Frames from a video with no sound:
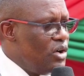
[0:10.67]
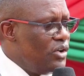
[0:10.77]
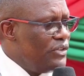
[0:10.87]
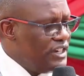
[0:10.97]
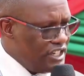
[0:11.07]

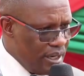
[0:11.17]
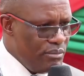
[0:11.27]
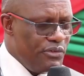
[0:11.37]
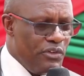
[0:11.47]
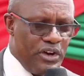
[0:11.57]
on the
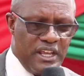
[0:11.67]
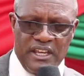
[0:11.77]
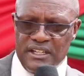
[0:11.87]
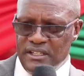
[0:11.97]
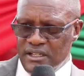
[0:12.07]
table for
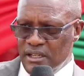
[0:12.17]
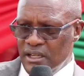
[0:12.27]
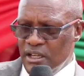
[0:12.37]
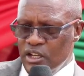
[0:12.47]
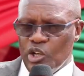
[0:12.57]
Kenyans.
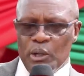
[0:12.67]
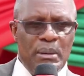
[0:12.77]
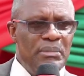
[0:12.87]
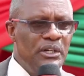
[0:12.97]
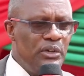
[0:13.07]
You
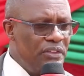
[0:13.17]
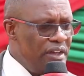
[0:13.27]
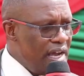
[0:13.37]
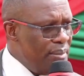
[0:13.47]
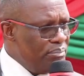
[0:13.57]
remember during
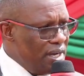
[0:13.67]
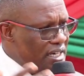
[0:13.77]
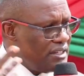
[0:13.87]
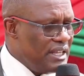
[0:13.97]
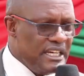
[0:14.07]
the
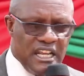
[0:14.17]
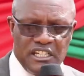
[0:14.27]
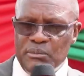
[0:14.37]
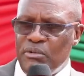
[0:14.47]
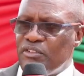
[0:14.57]
campaigns, the
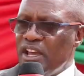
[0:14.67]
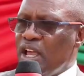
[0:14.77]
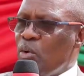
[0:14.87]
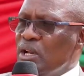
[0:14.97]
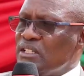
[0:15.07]
leadership of
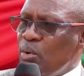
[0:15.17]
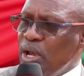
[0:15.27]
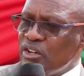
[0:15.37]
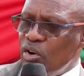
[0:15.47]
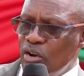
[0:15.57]
Kenya Kwanza
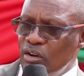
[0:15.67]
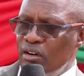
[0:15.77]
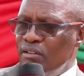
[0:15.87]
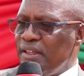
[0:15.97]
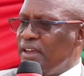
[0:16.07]
went
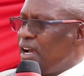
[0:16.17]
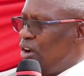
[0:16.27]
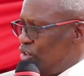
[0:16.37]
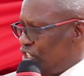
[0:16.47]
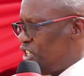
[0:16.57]
all over the
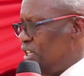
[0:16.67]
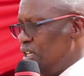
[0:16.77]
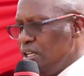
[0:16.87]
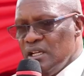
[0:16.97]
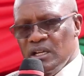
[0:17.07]
country
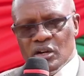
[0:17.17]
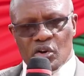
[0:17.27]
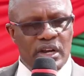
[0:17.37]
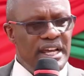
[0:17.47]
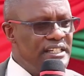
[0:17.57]

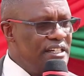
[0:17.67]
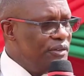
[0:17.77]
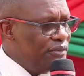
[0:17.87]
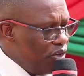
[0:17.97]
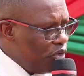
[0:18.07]

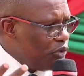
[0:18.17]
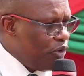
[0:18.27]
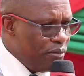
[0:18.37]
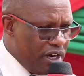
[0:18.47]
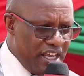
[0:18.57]
collecting views
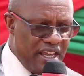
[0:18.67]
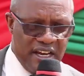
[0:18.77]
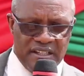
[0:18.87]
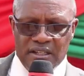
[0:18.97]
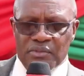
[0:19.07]
from
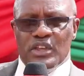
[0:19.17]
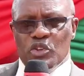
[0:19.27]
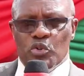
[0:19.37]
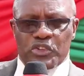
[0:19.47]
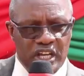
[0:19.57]
Kenyans, the
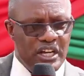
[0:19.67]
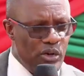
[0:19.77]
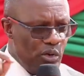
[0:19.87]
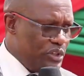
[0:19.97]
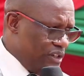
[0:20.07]
youth
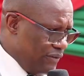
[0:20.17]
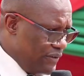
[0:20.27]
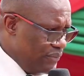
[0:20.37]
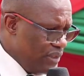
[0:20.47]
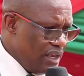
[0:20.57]
inclusive.
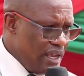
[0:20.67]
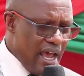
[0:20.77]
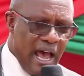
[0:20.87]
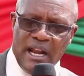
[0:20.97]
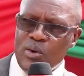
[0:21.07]

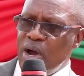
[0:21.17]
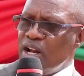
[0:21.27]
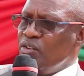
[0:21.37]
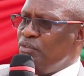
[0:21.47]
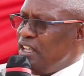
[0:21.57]
And
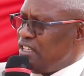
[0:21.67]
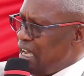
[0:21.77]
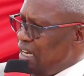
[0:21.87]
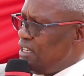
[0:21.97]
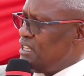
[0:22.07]
one of the
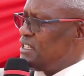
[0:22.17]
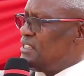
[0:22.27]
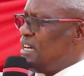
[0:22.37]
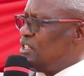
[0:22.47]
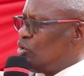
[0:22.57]
challenges
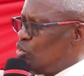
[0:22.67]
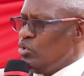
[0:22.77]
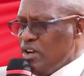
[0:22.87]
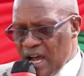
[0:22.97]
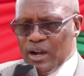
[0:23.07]
that
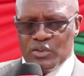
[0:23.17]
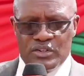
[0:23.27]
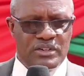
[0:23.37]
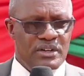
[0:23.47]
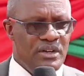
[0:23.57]
stood
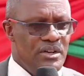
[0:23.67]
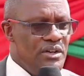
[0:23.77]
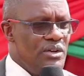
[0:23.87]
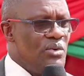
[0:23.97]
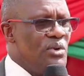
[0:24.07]
out
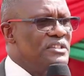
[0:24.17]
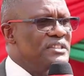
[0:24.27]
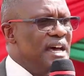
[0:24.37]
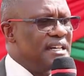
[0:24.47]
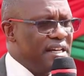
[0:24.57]
was
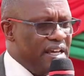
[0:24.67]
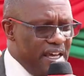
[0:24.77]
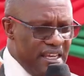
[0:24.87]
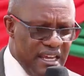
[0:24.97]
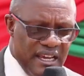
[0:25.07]
that
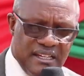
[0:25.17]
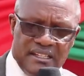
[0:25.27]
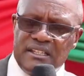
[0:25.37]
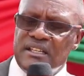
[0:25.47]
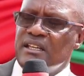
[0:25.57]

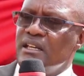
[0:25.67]
Kenyans